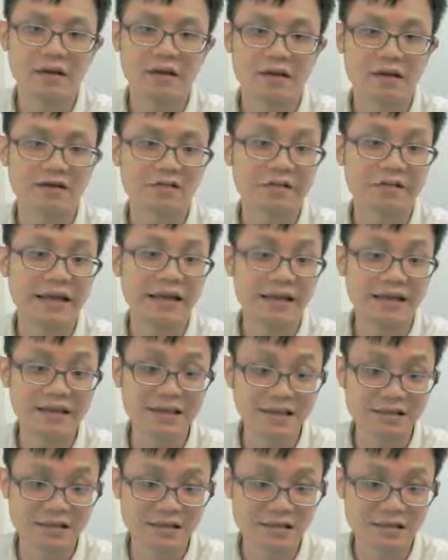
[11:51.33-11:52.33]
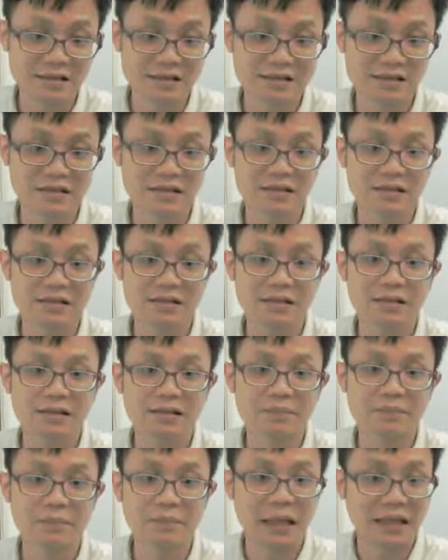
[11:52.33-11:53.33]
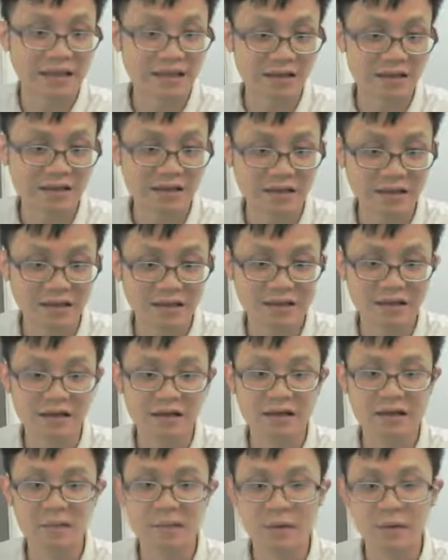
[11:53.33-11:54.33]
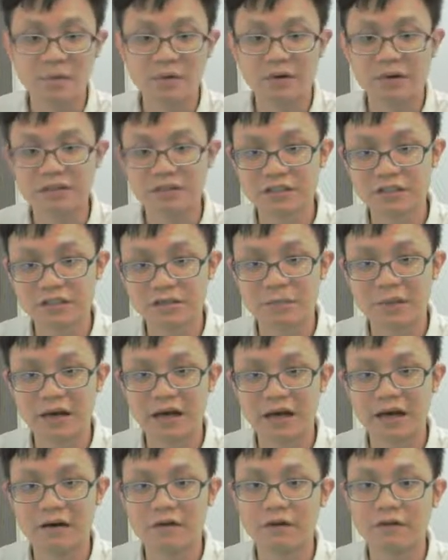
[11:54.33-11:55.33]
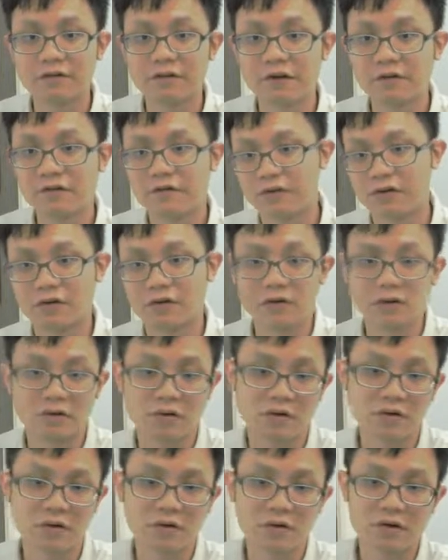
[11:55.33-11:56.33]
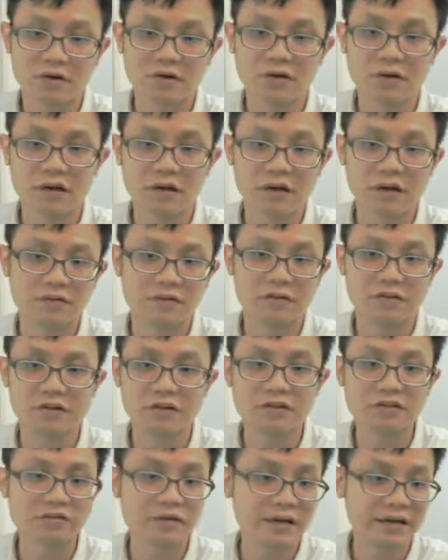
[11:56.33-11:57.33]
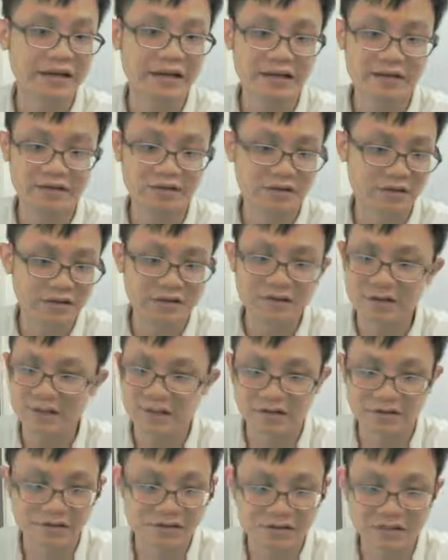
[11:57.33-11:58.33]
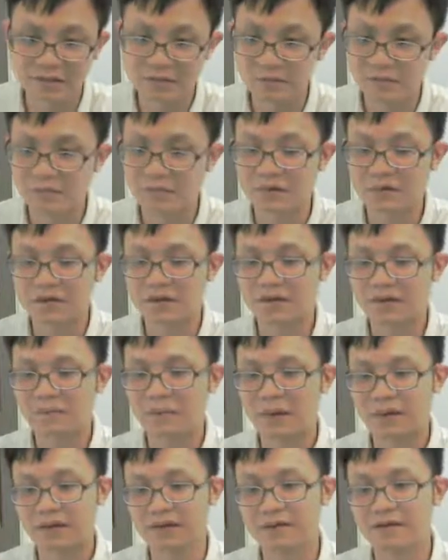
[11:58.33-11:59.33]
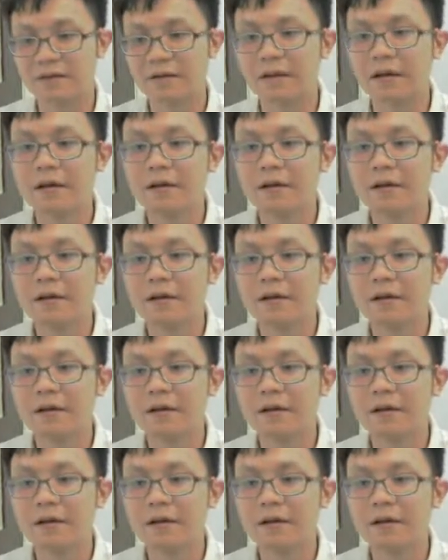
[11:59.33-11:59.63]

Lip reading: there is a certain pattern in the population, but however for this one, that you just cannot see the pattern.